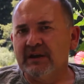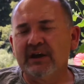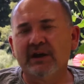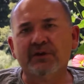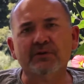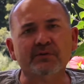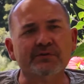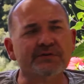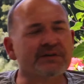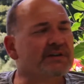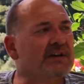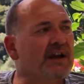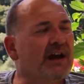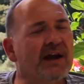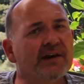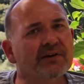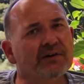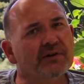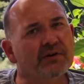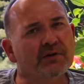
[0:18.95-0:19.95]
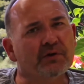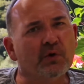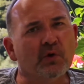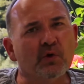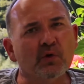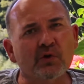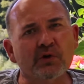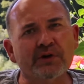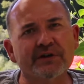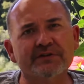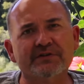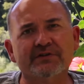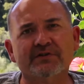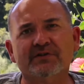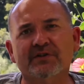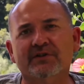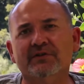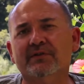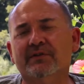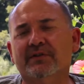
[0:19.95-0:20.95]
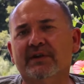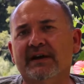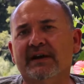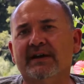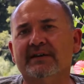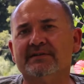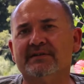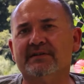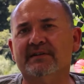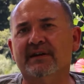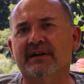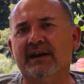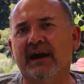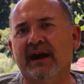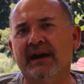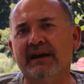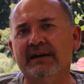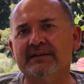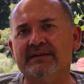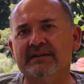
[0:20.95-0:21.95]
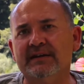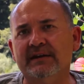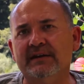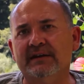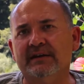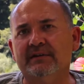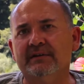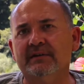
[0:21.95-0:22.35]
It all started in August 2018